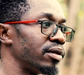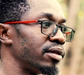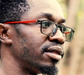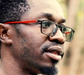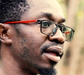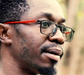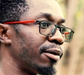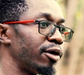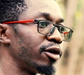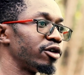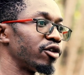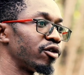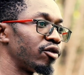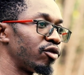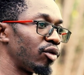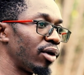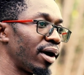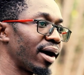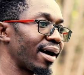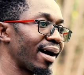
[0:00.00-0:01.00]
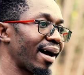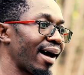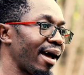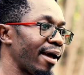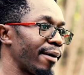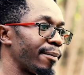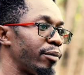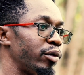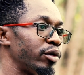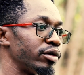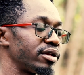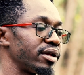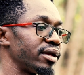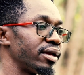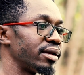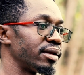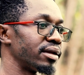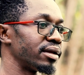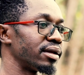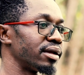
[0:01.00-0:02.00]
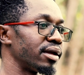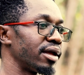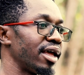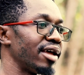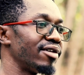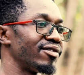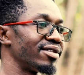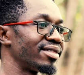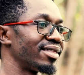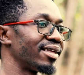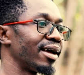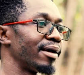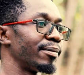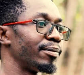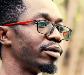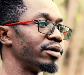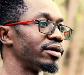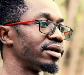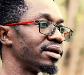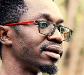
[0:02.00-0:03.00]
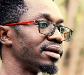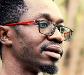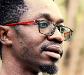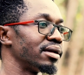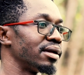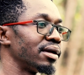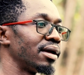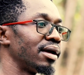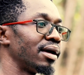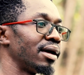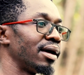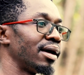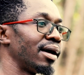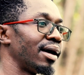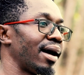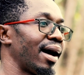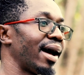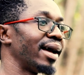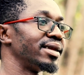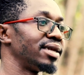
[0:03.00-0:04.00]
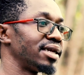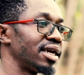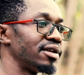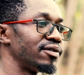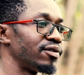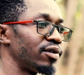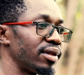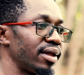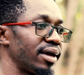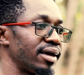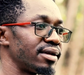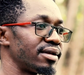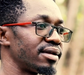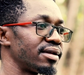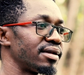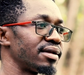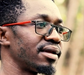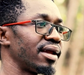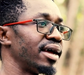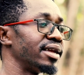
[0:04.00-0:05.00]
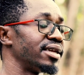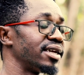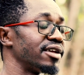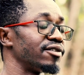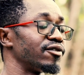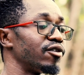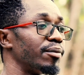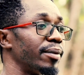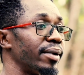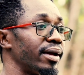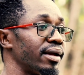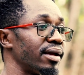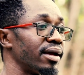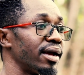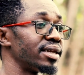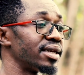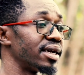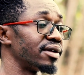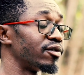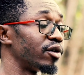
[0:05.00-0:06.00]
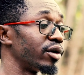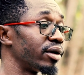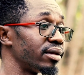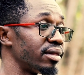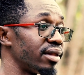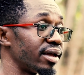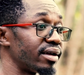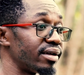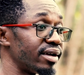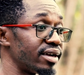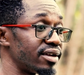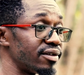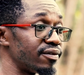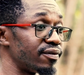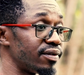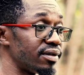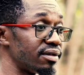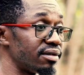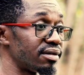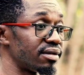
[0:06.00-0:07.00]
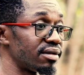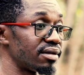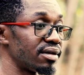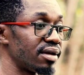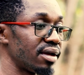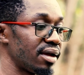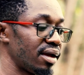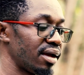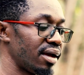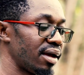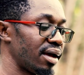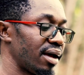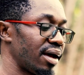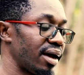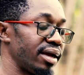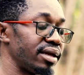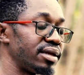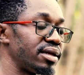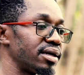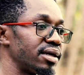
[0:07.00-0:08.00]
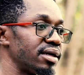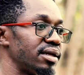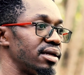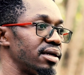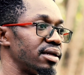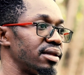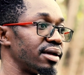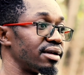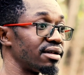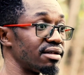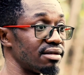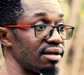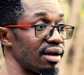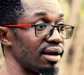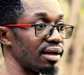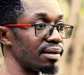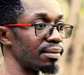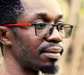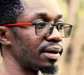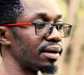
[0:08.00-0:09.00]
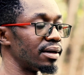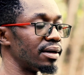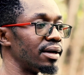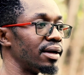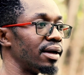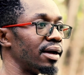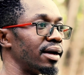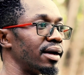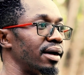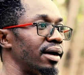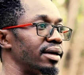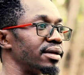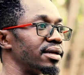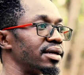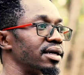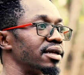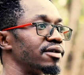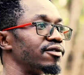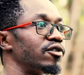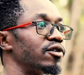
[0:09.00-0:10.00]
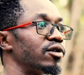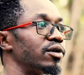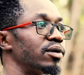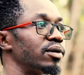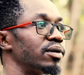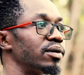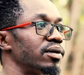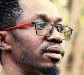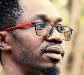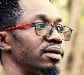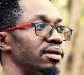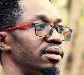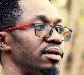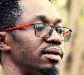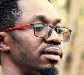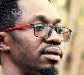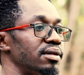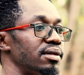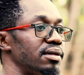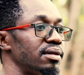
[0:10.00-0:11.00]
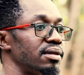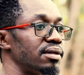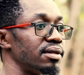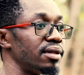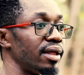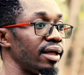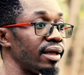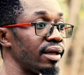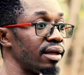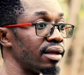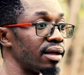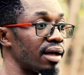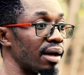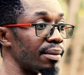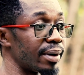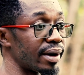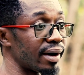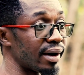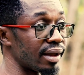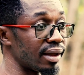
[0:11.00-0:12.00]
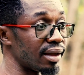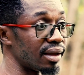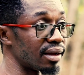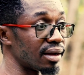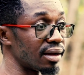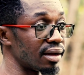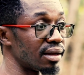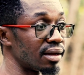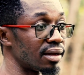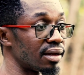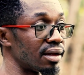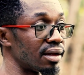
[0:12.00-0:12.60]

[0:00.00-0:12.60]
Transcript: the amount of work I put in, everything I put in, I charge for that. I charge for the creative fees. I charge, that is the labor. I charge for the camera gear.